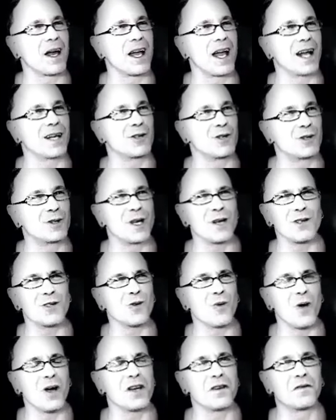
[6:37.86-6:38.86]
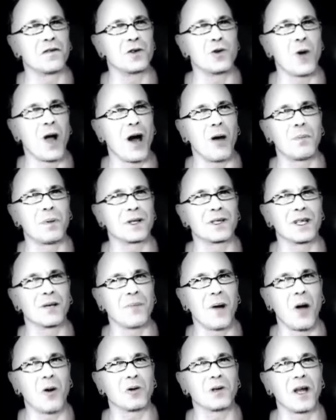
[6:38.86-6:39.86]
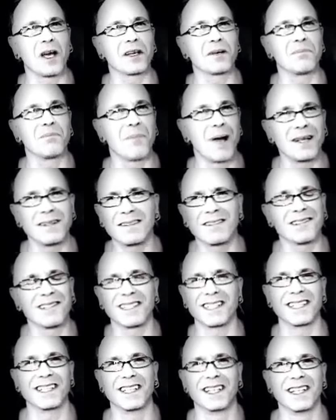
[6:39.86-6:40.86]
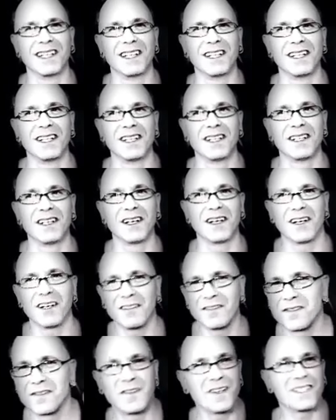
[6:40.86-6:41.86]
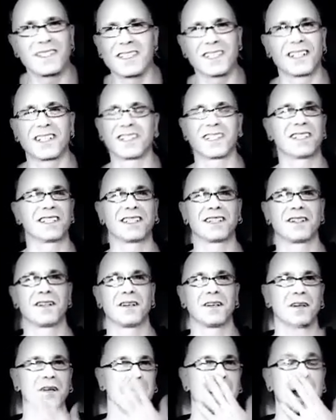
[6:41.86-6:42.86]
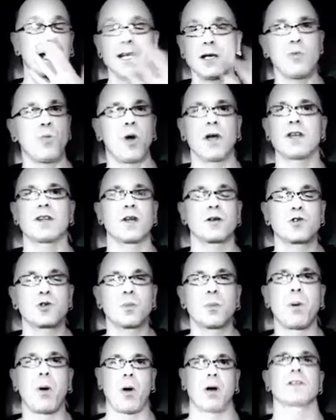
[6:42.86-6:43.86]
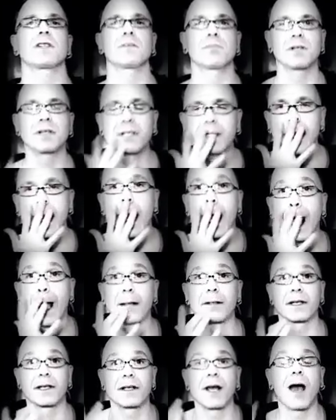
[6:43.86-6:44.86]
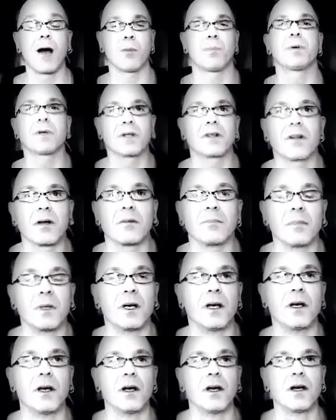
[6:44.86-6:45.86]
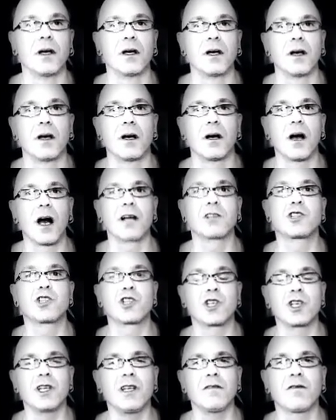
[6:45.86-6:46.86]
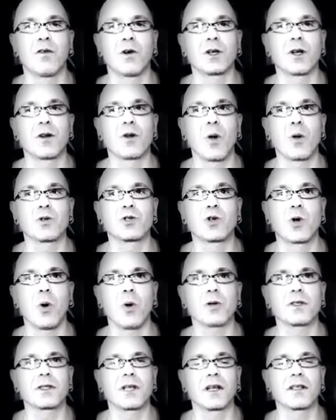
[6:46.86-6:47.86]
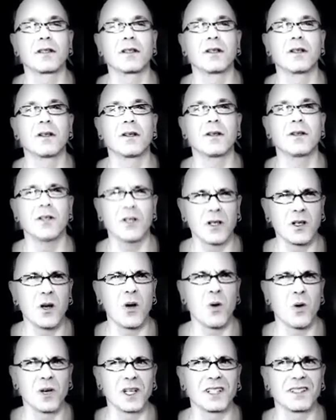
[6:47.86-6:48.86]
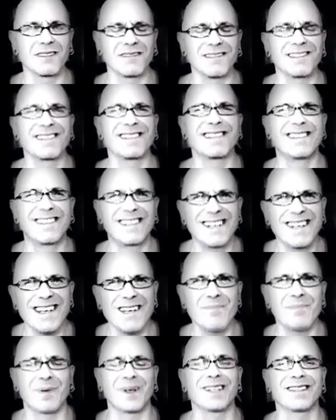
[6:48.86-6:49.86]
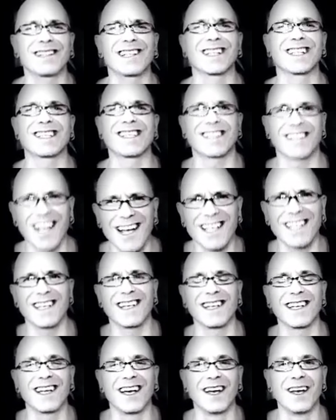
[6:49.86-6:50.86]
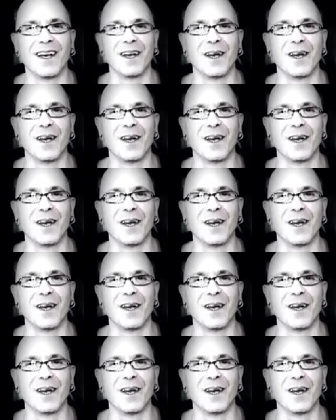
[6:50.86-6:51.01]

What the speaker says: And there's a way of you helping them out, like mentally, physically, any way that you possibly can, and helping them achieve one of those goals, then you're going deep into the psyche